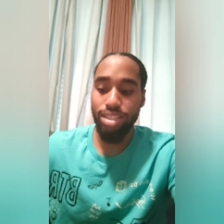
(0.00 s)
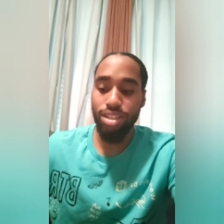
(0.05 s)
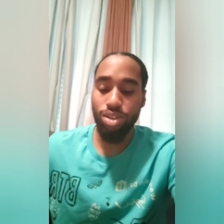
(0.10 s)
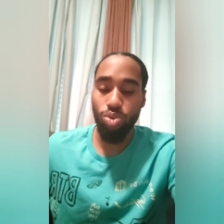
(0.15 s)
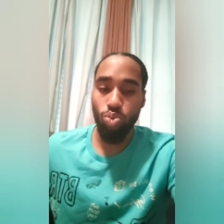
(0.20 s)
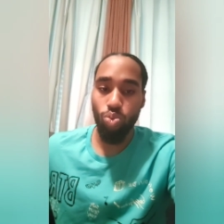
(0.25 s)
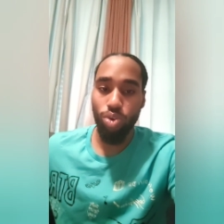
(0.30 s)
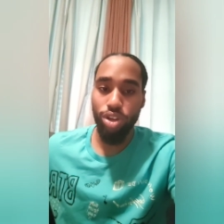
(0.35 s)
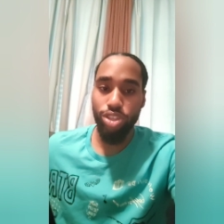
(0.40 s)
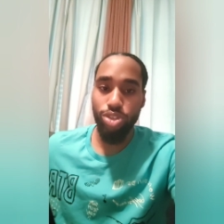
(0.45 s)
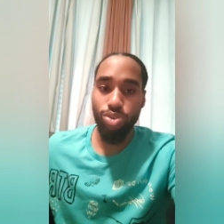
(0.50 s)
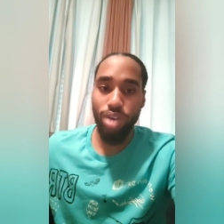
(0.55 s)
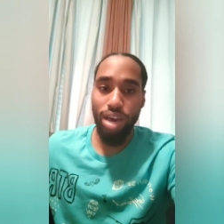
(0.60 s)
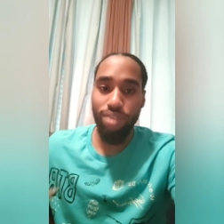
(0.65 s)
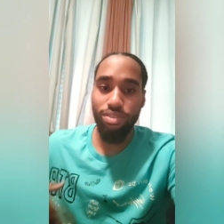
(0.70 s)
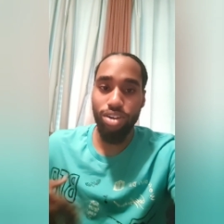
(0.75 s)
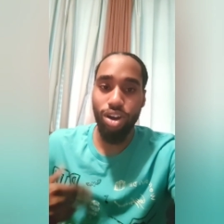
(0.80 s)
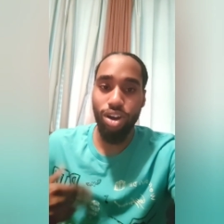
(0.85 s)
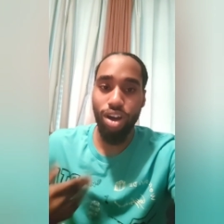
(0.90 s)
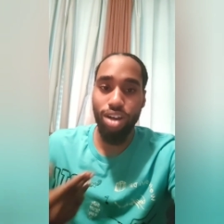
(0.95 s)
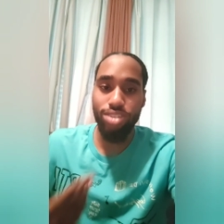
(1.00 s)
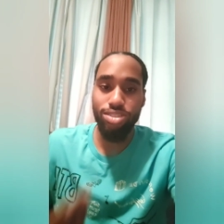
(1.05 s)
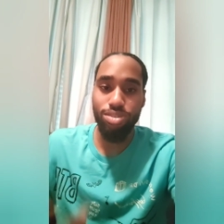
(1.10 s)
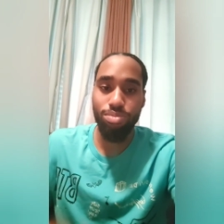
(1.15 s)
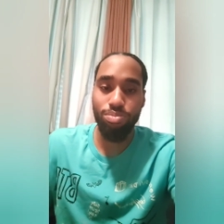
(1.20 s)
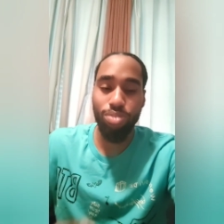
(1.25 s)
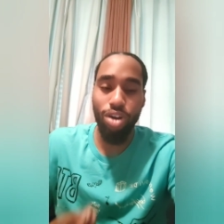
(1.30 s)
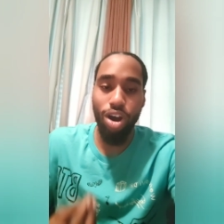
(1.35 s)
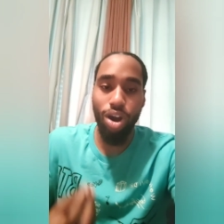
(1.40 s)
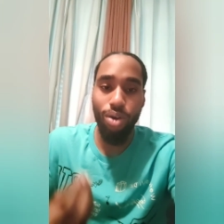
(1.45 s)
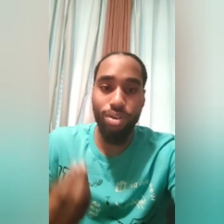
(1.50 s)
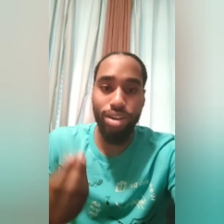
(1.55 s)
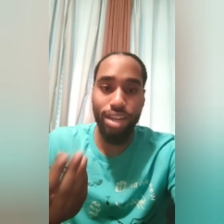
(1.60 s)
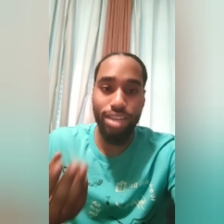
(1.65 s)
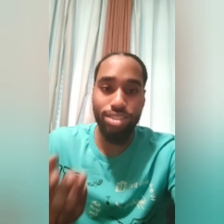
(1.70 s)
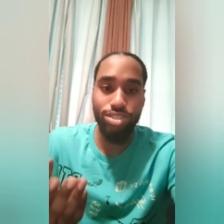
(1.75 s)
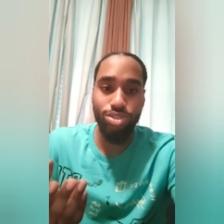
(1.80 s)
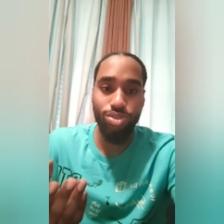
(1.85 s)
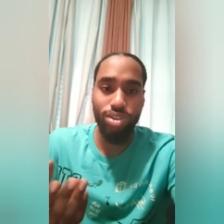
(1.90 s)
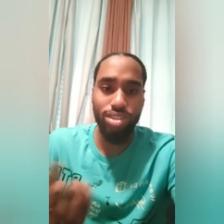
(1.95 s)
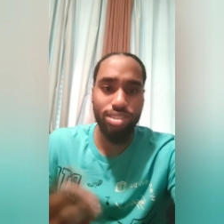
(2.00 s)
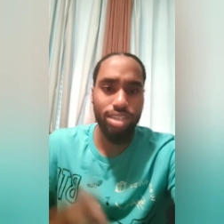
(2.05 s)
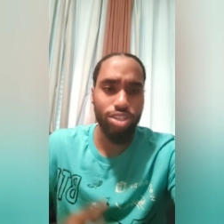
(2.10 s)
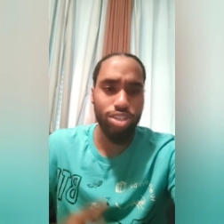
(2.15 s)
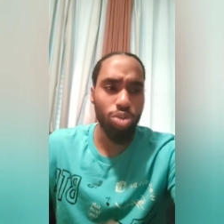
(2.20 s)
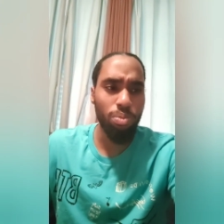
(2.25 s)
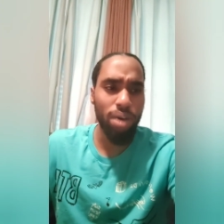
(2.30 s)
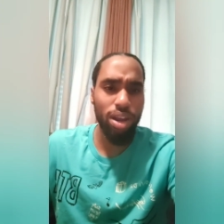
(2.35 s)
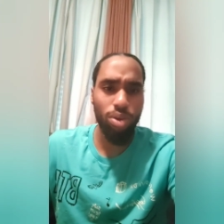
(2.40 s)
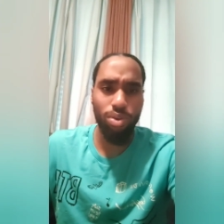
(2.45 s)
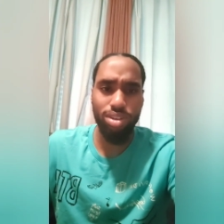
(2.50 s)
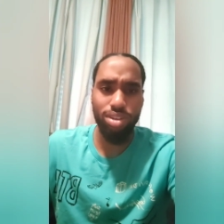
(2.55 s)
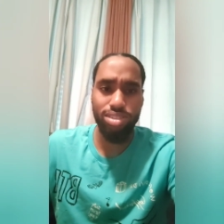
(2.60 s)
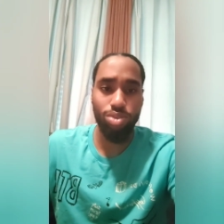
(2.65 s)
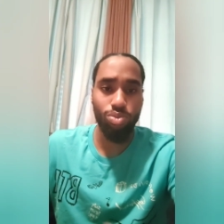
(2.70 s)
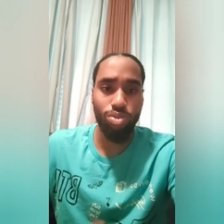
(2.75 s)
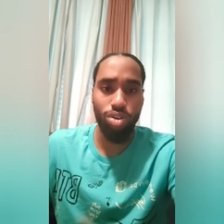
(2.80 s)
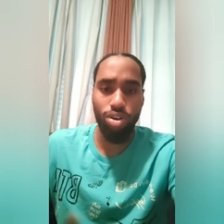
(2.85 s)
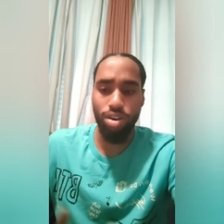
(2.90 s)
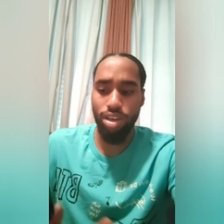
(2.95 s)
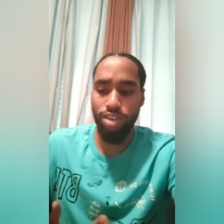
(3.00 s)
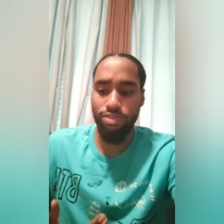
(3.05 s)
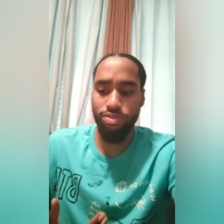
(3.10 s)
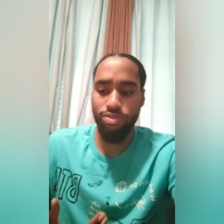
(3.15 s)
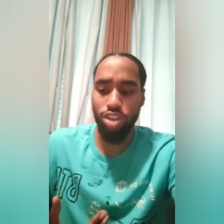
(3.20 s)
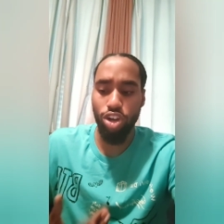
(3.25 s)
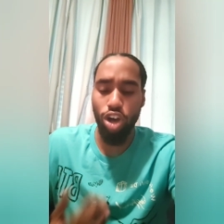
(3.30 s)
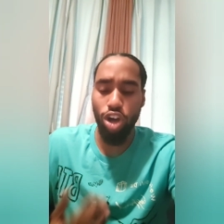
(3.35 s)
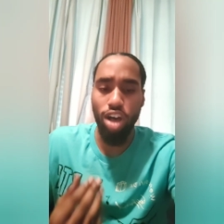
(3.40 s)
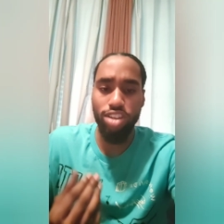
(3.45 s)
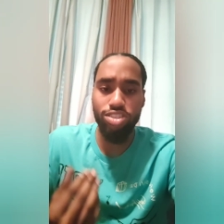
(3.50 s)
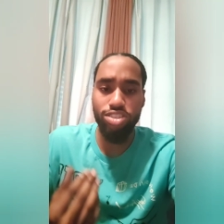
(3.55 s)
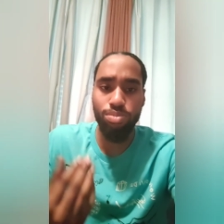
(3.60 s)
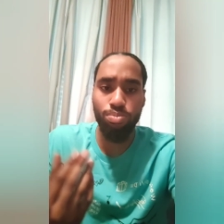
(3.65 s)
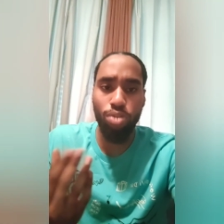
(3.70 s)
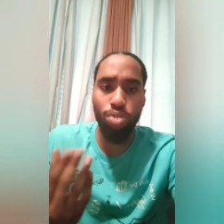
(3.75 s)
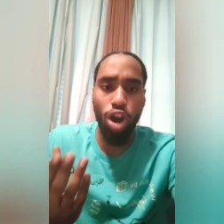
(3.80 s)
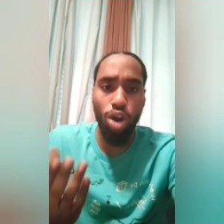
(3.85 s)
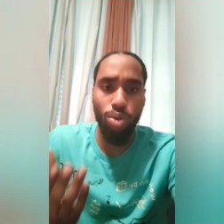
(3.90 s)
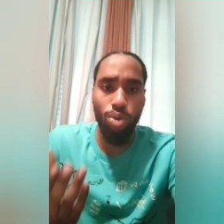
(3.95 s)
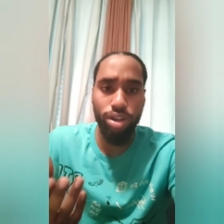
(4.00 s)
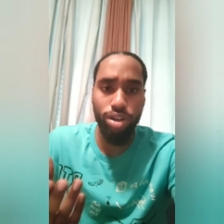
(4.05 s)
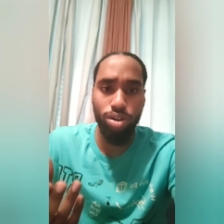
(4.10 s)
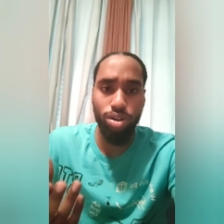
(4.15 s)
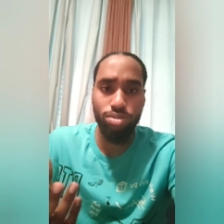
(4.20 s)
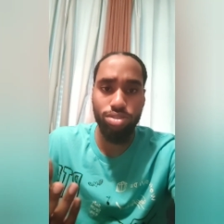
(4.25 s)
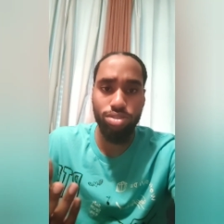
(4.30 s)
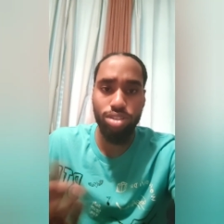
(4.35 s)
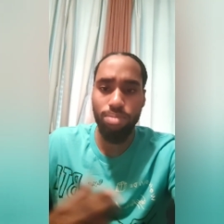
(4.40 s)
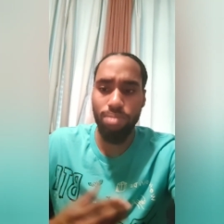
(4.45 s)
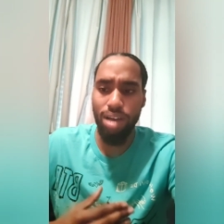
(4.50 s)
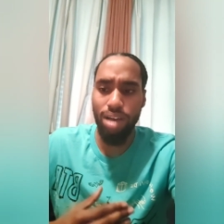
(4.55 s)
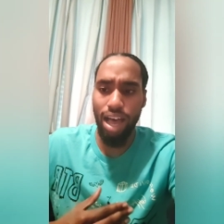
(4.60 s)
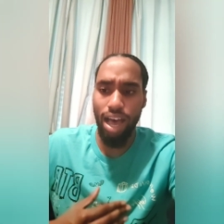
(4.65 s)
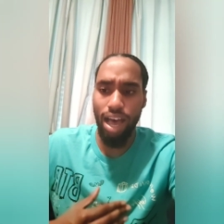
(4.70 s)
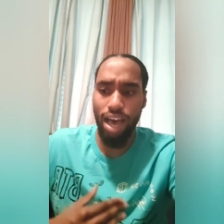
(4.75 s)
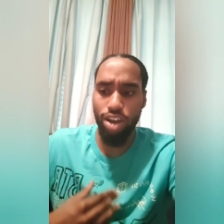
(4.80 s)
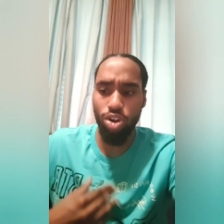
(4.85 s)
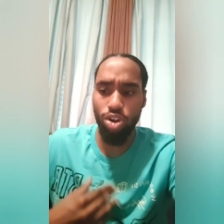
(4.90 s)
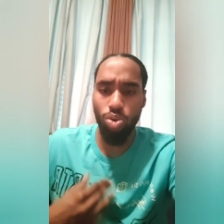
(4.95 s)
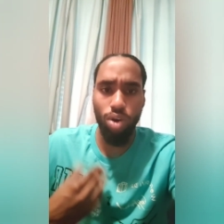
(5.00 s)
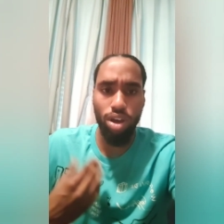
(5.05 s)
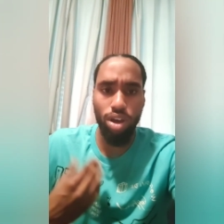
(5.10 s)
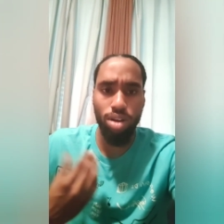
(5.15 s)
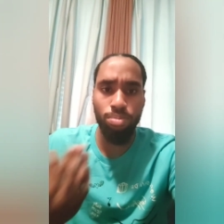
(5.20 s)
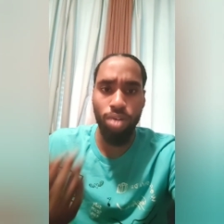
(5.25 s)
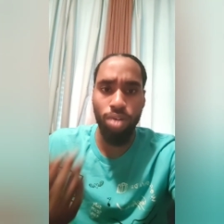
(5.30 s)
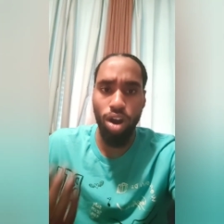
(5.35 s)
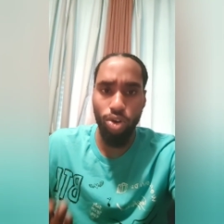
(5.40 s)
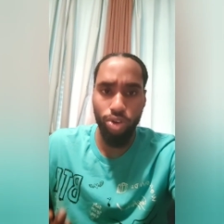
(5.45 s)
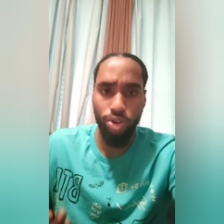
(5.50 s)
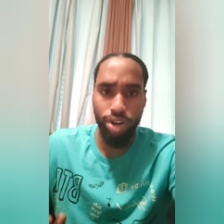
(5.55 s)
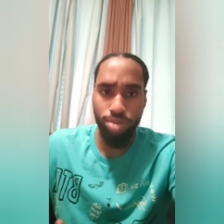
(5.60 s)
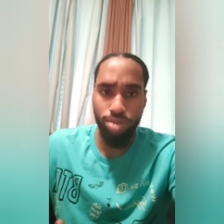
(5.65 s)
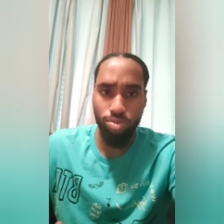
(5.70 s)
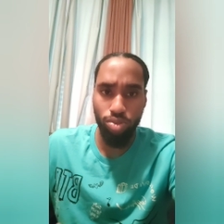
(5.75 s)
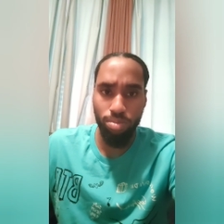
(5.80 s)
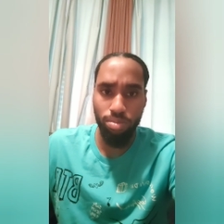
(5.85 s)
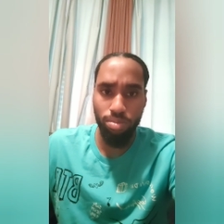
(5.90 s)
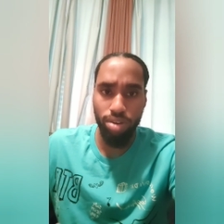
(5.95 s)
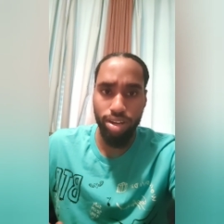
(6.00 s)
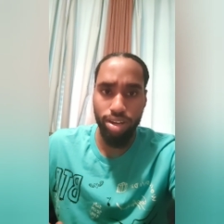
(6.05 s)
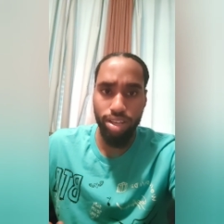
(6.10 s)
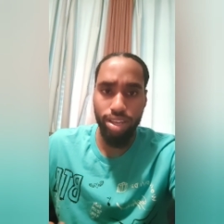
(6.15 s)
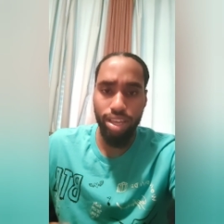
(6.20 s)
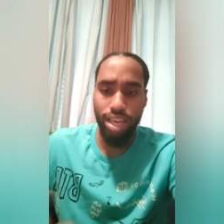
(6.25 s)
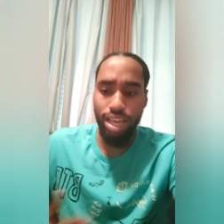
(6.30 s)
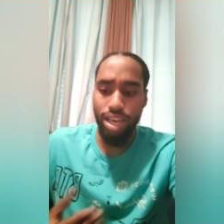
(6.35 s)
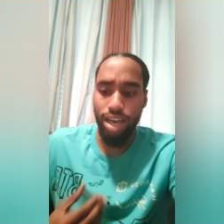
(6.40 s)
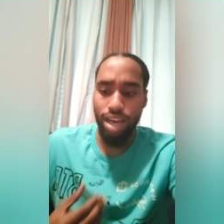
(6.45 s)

when you have a cost of borrowing that's increased, like nobody wants to say, well, if the cost of borrowing goes up, I don't want to borrow any more money,